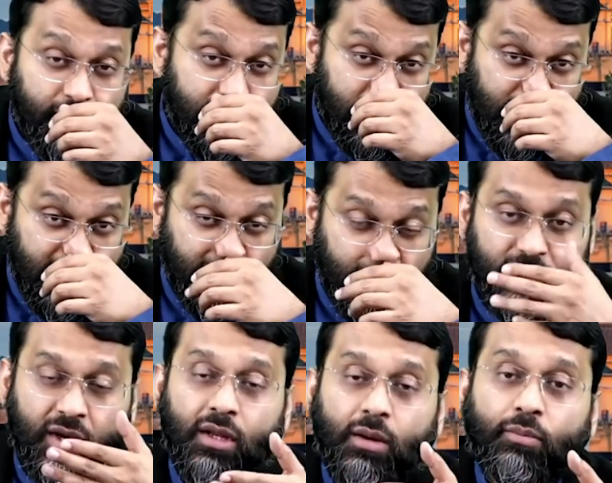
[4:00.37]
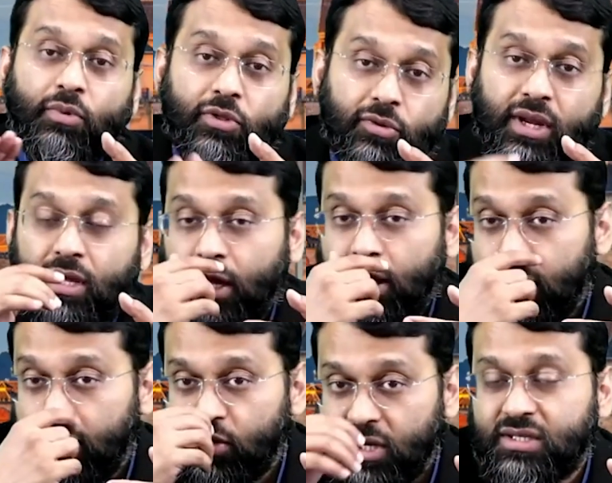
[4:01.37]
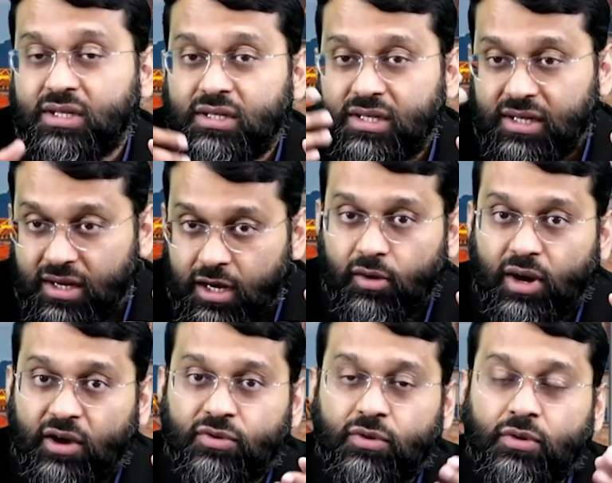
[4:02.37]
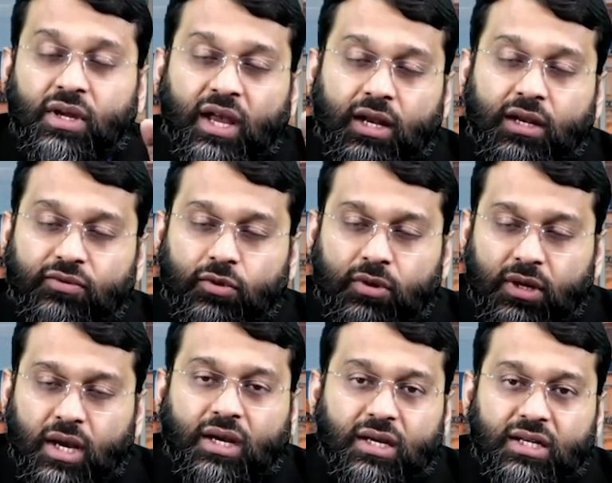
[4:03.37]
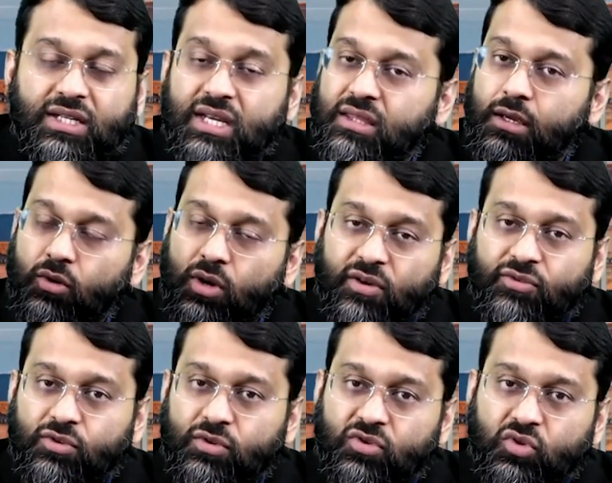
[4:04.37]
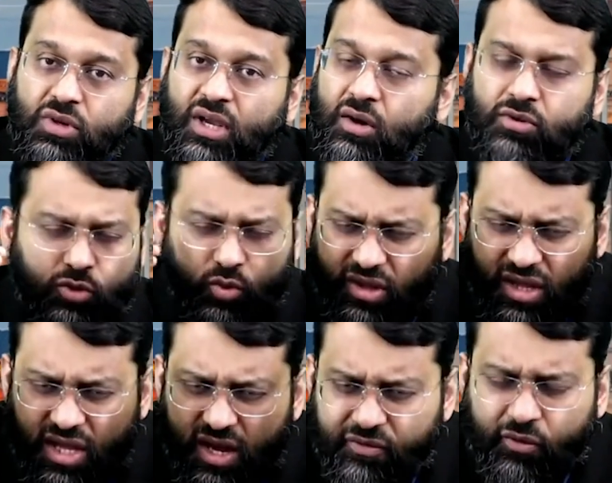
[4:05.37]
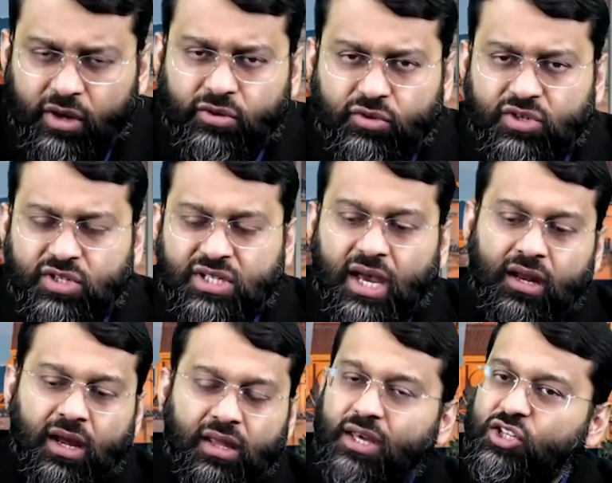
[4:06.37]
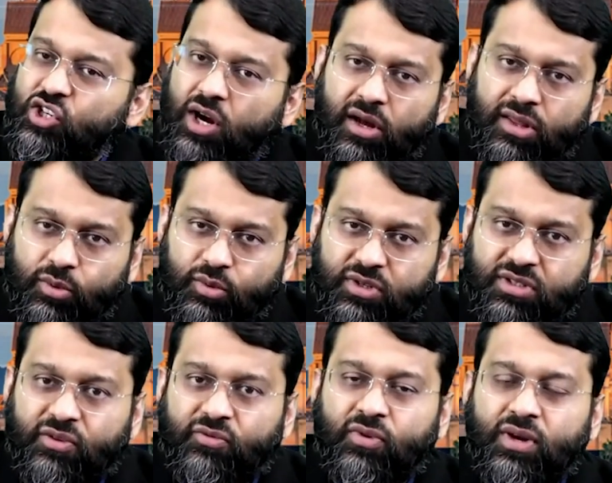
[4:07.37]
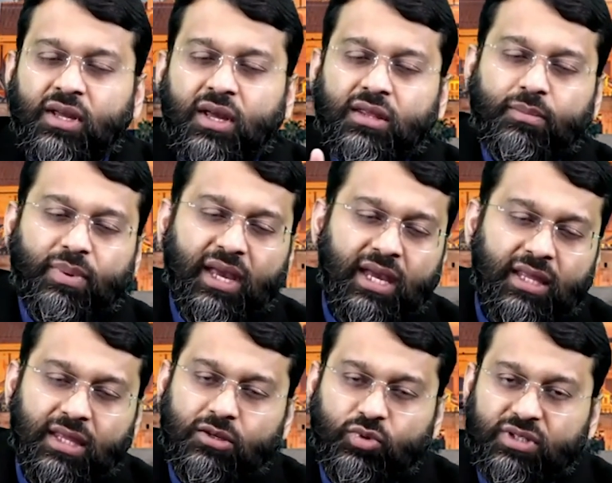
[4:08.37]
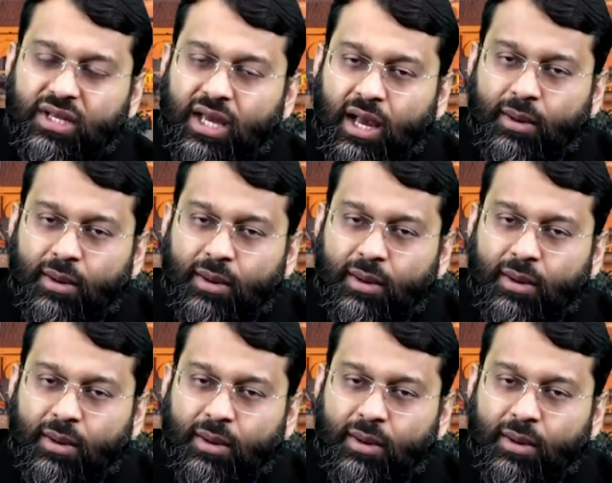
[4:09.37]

from the evil. Number three, there is indeed a hereafter, and if you're not going to take the hereafter into account, you will never understand. That child that was suffering, the pain that was